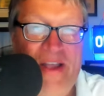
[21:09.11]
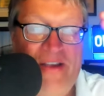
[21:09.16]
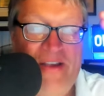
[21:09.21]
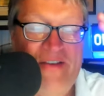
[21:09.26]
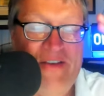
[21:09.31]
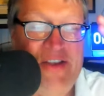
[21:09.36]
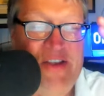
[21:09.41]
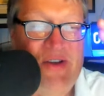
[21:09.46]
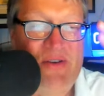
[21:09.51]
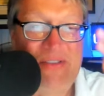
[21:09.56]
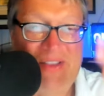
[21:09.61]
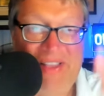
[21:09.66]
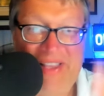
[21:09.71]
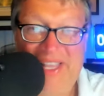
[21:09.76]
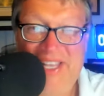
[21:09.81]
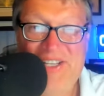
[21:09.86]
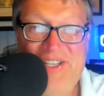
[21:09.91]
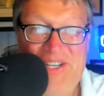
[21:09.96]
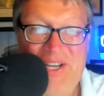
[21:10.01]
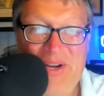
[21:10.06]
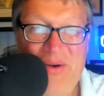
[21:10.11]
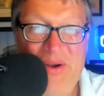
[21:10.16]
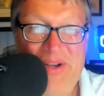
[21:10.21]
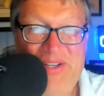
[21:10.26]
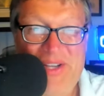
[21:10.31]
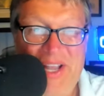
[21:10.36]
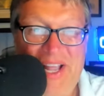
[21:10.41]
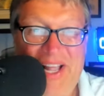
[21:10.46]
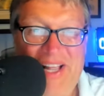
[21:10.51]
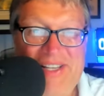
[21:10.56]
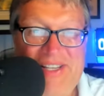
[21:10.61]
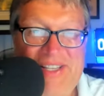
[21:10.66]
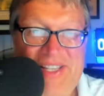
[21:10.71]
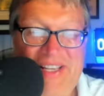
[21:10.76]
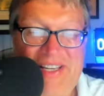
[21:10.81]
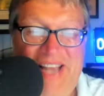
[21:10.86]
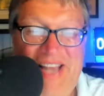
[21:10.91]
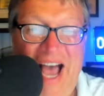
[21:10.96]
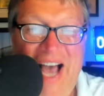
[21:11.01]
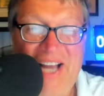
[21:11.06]
You, this series against
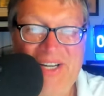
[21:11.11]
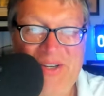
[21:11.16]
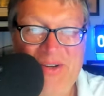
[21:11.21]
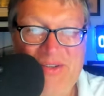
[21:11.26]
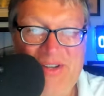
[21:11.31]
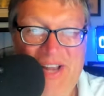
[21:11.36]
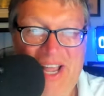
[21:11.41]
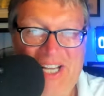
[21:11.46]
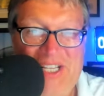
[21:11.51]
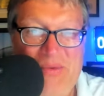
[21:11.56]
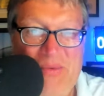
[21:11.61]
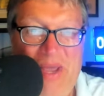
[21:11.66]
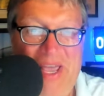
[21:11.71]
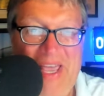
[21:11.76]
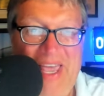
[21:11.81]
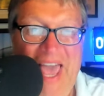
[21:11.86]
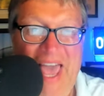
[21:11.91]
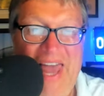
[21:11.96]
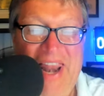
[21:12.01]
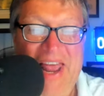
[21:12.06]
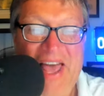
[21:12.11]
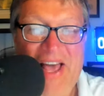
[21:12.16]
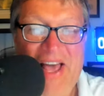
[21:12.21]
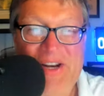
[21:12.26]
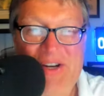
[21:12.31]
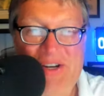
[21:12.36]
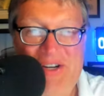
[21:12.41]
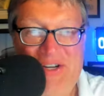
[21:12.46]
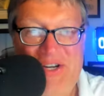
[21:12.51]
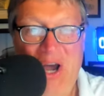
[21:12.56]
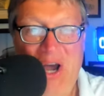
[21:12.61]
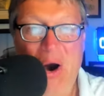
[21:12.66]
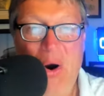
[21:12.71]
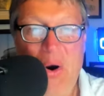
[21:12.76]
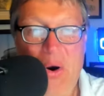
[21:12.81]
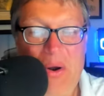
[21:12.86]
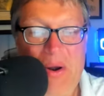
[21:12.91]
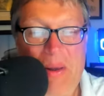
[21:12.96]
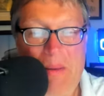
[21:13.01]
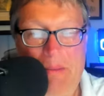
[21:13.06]
the Dodgers next weekend,
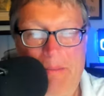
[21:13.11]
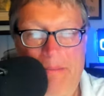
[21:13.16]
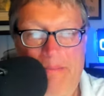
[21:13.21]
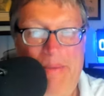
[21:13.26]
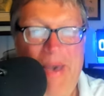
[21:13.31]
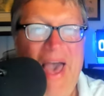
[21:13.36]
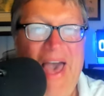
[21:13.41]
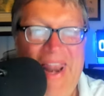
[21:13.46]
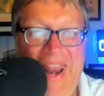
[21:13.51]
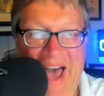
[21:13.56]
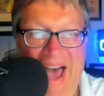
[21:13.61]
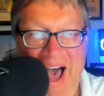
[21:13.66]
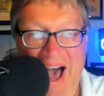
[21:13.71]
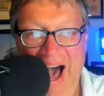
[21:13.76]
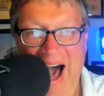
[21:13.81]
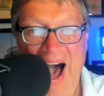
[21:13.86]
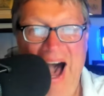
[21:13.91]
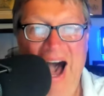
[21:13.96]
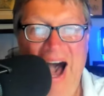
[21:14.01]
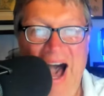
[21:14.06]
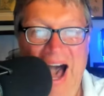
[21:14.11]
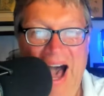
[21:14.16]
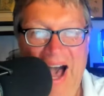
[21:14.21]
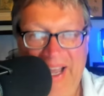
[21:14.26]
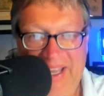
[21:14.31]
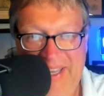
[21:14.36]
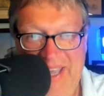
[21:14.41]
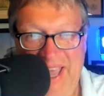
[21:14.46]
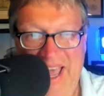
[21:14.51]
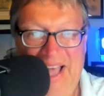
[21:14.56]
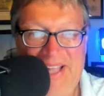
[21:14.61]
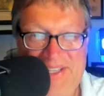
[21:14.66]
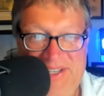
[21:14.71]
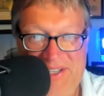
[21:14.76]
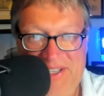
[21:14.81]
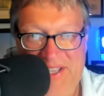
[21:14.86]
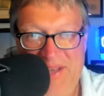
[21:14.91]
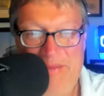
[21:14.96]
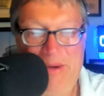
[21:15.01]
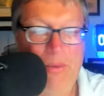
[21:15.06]
don't bet uh,
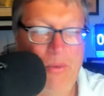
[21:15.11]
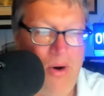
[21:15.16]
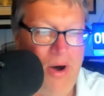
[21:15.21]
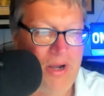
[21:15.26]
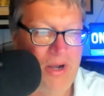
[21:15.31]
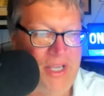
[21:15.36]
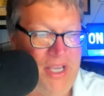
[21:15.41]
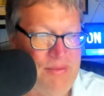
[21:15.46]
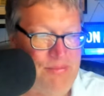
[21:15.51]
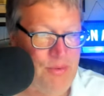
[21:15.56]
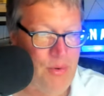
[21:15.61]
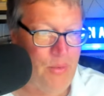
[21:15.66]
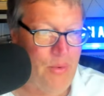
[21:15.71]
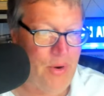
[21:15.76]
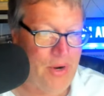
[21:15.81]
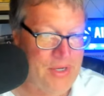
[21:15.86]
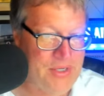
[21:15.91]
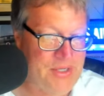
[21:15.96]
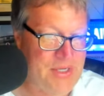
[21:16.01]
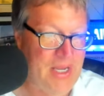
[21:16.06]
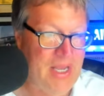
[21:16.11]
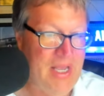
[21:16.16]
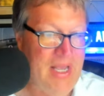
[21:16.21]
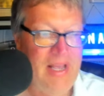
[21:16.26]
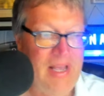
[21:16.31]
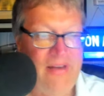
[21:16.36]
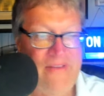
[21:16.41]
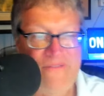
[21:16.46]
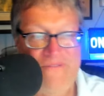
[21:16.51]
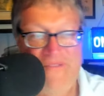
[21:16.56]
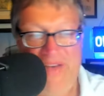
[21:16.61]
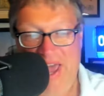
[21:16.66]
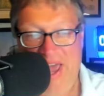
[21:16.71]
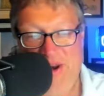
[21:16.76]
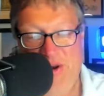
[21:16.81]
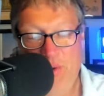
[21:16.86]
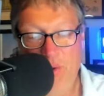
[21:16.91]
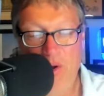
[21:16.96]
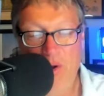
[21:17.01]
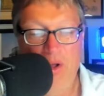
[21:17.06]
against the Milwaukee Brewers.
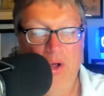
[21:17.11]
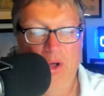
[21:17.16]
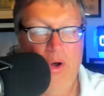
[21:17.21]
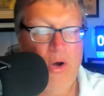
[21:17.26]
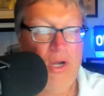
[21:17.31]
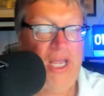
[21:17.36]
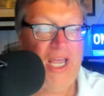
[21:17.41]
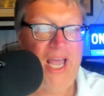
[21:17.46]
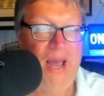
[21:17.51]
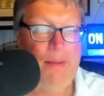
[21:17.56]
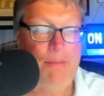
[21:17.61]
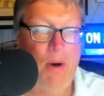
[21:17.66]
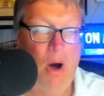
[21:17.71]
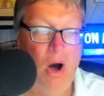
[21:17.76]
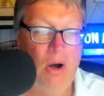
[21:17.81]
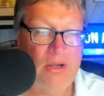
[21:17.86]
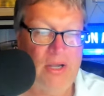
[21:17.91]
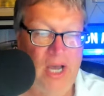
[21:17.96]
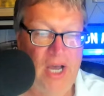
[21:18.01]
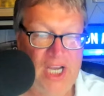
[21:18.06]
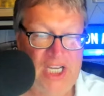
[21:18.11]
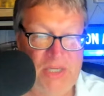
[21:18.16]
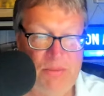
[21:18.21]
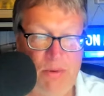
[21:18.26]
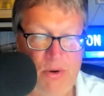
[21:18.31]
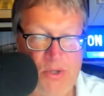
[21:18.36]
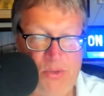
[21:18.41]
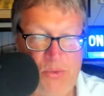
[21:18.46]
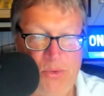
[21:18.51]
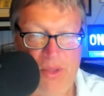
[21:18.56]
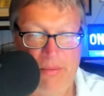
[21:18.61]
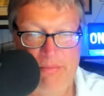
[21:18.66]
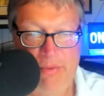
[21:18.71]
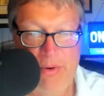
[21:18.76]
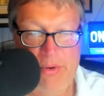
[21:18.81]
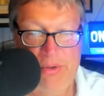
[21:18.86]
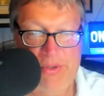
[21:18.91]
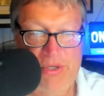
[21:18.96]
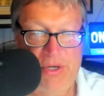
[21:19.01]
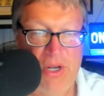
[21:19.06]
FanDuel hooking up all customers with a
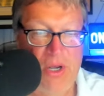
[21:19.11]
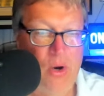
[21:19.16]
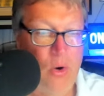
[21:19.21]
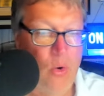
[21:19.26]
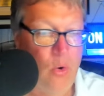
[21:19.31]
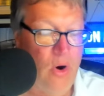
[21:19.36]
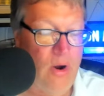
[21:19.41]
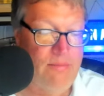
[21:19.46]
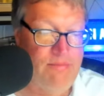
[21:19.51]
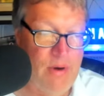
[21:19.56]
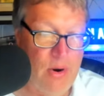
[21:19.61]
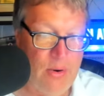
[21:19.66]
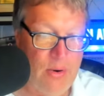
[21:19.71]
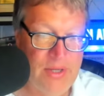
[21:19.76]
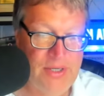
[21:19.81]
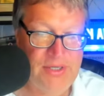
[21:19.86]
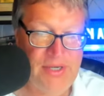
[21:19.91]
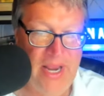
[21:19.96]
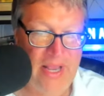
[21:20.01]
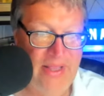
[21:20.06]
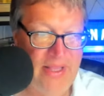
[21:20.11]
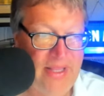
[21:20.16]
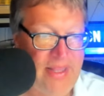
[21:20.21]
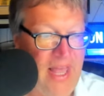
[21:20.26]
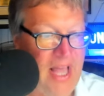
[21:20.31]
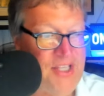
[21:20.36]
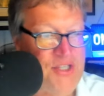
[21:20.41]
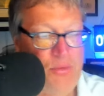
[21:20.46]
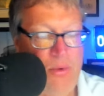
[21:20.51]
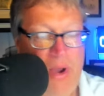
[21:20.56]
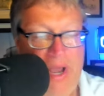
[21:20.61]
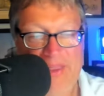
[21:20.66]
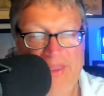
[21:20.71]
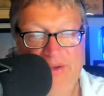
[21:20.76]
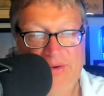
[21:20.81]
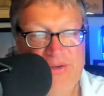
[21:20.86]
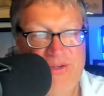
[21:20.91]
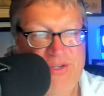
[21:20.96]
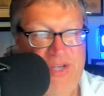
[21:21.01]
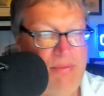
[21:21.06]
boost or a bonus daily. That's right.
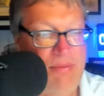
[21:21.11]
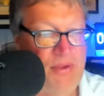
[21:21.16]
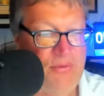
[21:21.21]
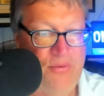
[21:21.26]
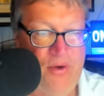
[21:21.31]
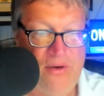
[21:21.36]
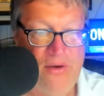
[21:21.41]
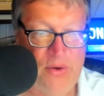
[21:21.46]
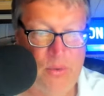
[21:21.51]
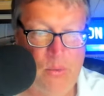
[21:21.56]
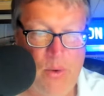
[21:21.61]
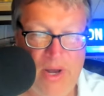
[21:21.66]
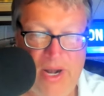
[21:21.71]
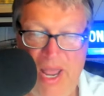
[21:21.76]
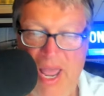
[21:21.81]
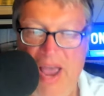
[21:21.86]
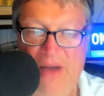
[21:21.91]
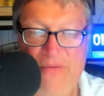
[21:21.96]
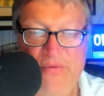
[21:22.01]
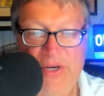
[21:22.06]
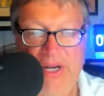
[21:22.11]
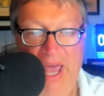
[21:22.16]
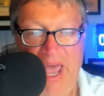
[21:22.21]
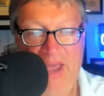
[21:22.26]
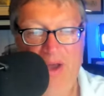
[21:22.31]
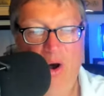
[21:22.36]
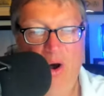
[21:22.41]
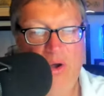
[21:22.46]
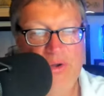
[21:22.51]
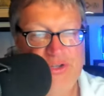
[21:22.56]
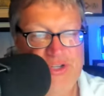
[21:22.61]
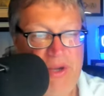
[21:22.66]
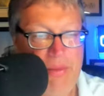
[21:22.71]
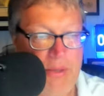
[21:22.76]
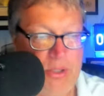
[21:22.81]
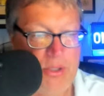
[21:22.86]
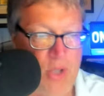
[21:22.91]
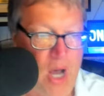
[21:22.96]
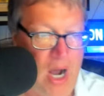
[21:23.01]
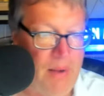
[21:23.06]
There's something for everyone every day, all
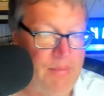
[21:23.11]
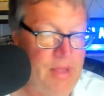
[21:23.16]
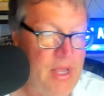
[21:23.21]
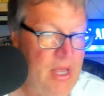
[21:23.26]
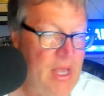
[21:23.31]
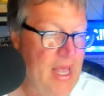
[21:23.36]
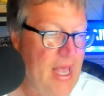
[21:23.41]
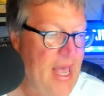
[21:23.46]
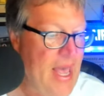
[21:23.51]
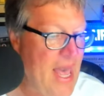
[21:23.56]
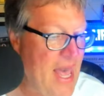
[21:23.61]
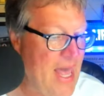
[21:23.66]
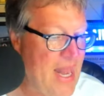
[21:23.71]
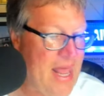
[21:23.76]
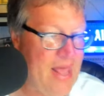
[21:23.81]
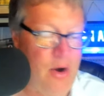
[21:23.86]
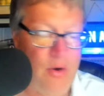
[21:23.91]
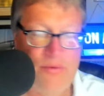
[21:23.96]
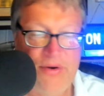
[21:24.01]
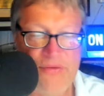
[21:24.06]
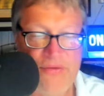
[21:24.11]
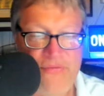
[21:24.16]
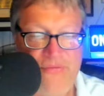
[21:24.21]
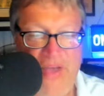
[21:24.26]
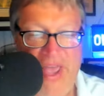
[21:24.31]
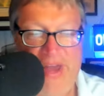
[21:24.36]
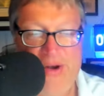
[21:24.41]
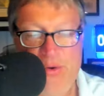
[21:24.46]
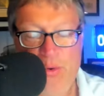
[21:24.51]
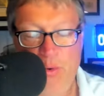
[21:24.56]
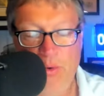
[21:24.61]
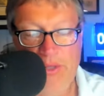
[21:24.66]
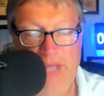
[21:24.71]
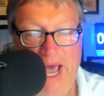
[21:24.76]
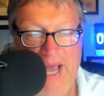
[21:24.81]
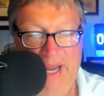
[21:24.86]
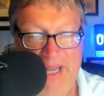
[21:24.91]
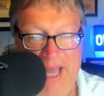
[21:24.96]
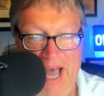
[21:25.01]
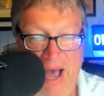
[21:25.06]
summer long. Head on over to
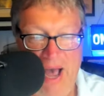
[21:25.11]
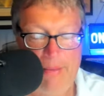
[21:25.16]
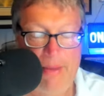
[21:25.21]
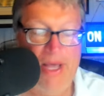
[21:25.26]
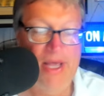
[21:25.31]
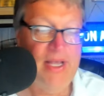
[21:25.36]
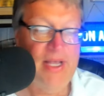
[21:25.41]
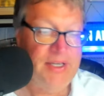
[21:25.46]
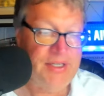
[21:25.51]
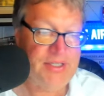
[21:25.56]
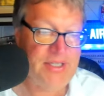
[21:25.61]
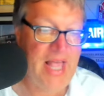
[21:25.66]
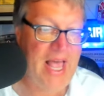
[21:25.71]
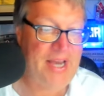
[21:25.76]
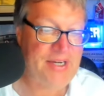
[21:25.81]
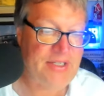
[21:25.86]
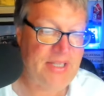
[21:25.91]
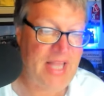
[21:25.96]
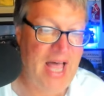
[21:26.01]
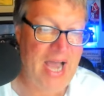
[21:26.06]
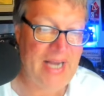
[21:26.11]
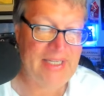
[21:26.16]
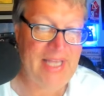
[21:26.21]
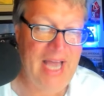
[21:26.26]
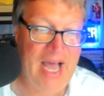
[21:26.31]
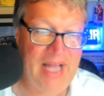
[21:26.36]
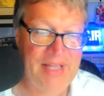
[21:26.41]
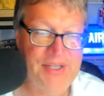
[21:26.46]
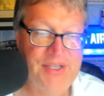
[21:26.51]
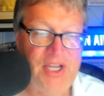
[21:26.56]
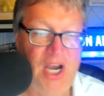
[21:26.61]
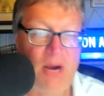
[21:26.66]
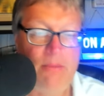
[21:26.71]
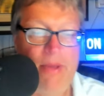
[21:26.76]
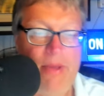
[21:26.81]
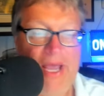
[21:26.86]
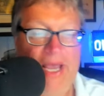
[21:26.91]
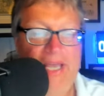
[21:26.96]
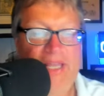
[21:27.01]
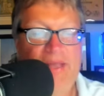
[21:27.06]
fanduel.com slash locked on. Start
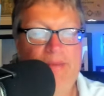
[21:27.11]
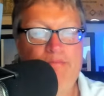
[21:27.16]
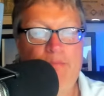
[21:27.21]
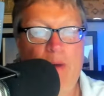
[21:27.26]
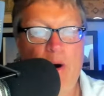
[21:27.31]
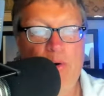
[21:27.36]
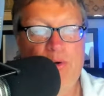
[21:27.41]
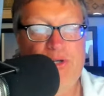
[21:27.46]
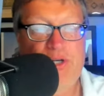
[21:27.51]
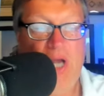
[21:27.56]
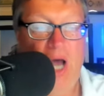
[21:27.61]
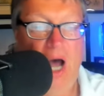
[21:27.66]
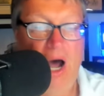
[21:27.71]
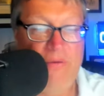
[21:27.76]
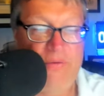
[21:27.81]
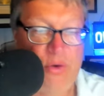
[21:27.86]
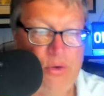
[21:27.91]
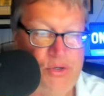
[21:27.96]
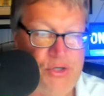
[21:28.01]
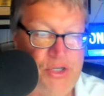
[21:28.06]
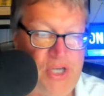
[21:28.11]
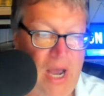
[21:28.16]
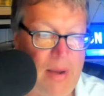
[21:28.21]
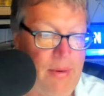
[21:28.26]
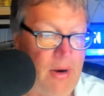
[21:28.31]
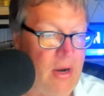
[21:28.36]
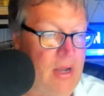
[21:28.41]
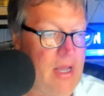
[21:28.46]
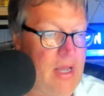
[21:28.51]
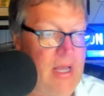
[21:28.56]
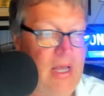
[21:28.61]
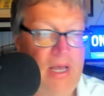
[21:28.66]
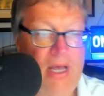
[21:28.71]
making the most of your summer.